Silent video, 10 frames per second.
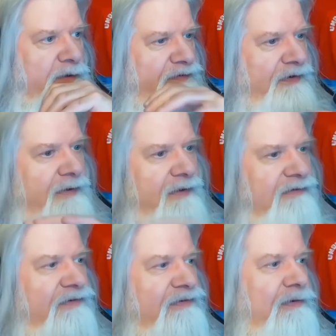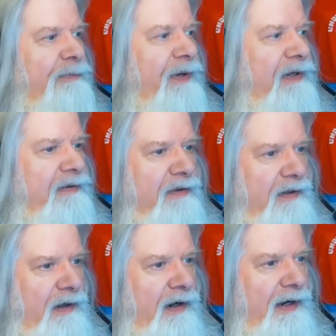You see, this is the bit
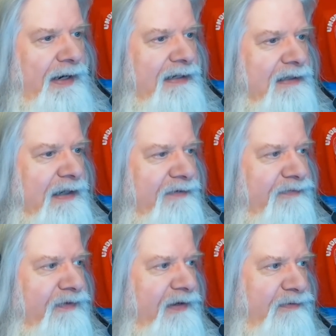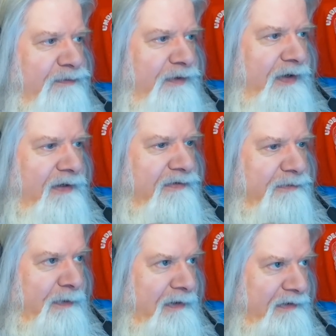that I left as vague as
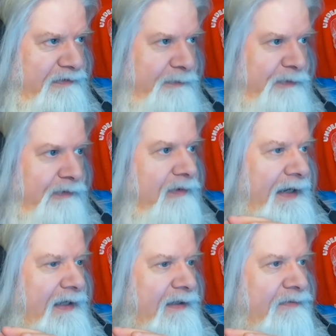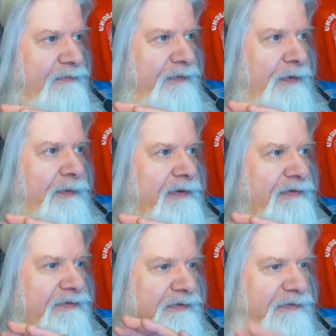possible. And
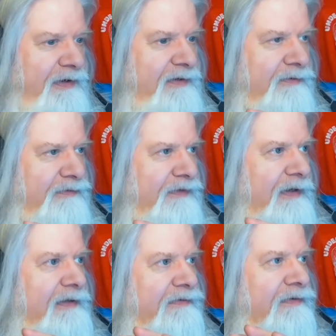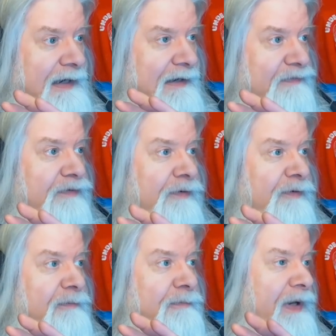various designers since have
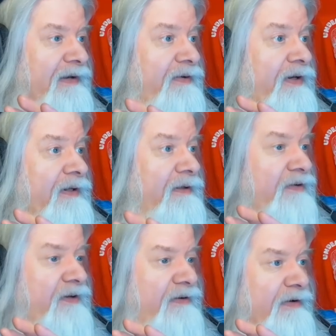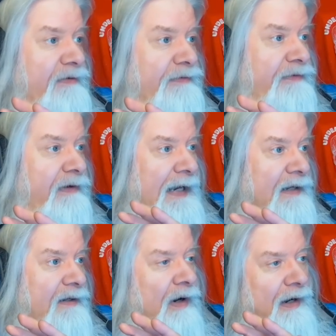started painting in the details.
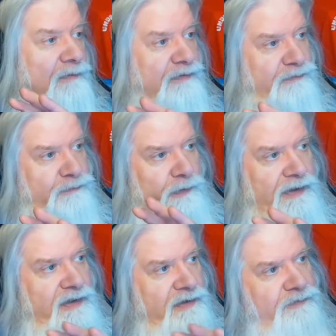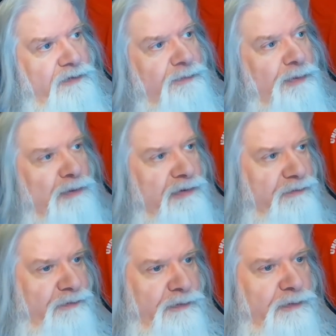And I was writing it from the point of
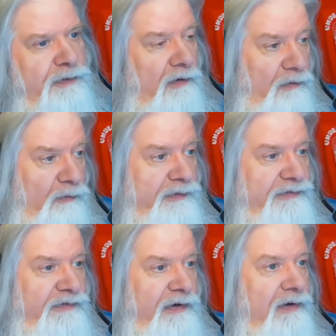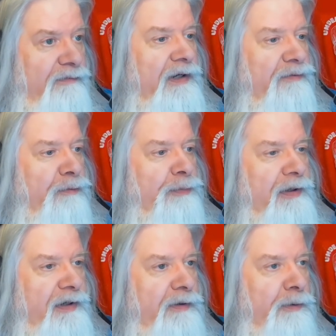view always of if you're
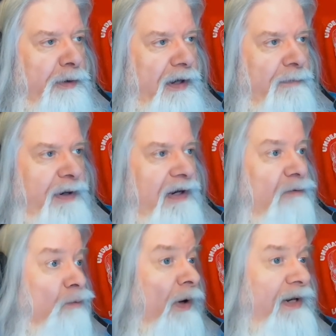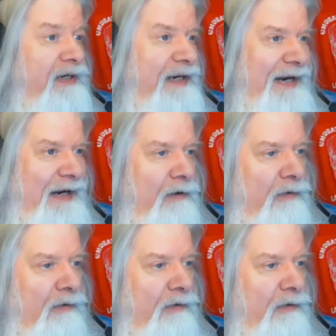playing your campaign right now.